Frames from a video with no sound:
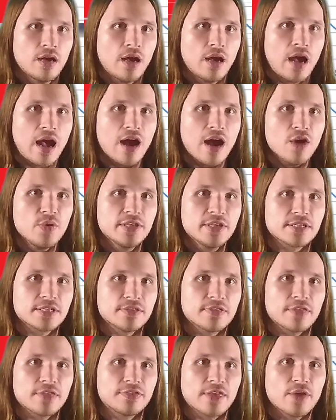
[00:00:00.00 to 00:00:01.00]
How is
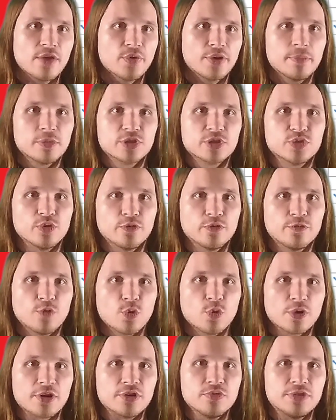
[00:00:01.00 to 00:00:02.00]
it that they were able to
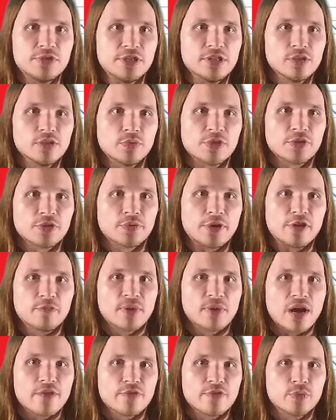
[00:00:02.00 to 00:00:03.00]
afford a New Deal when the rate of
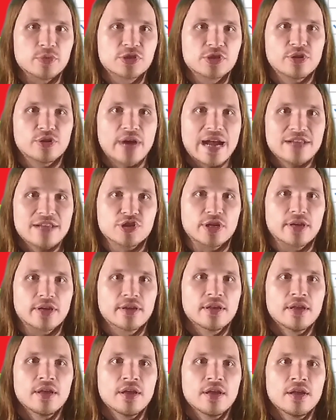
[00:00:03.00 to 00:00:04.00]
profit was
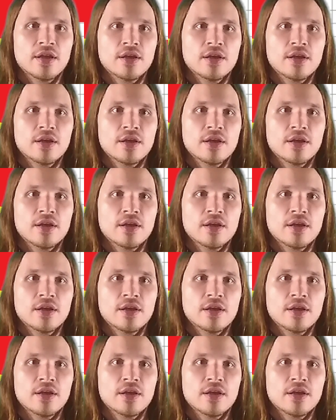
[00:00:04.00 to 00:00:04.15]
crashing?